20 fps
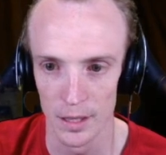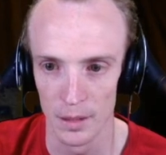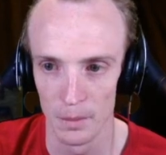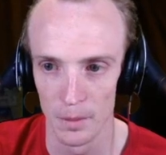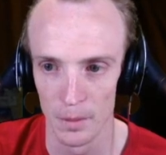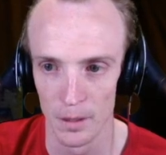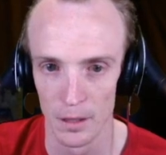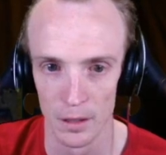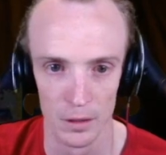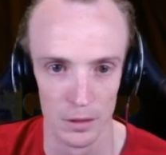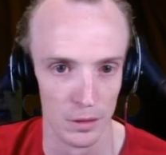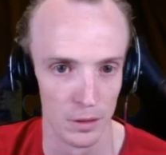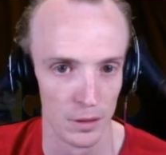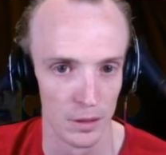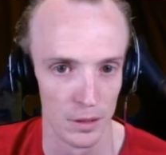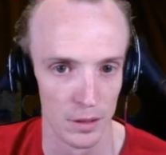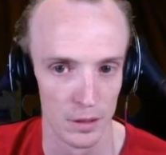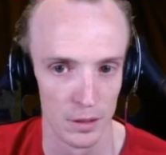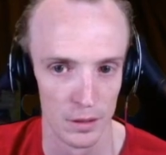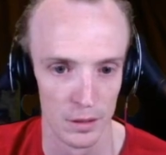yet, but
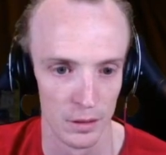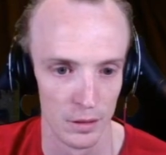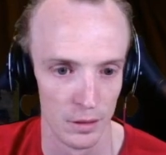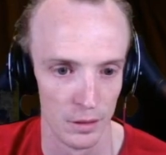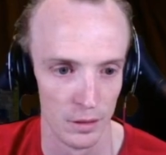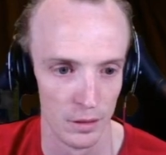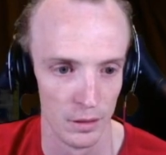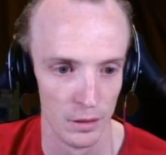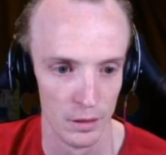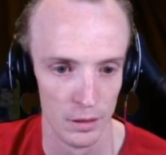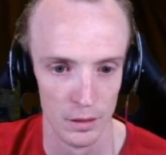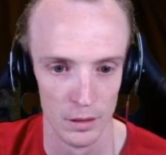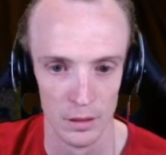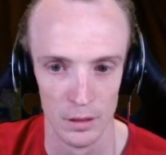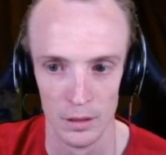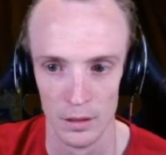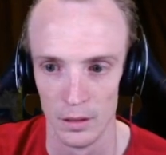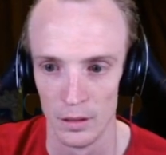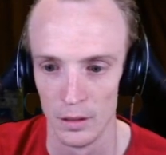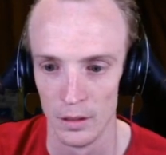looks.
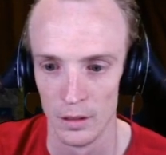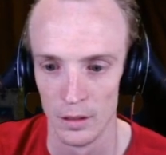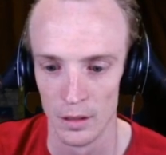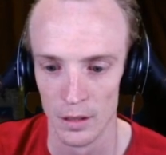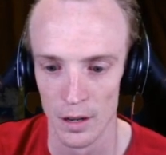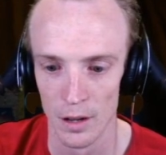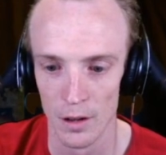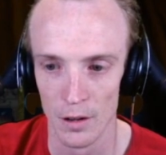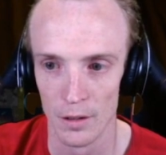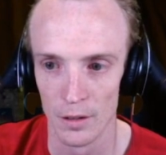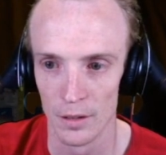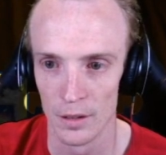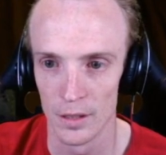No,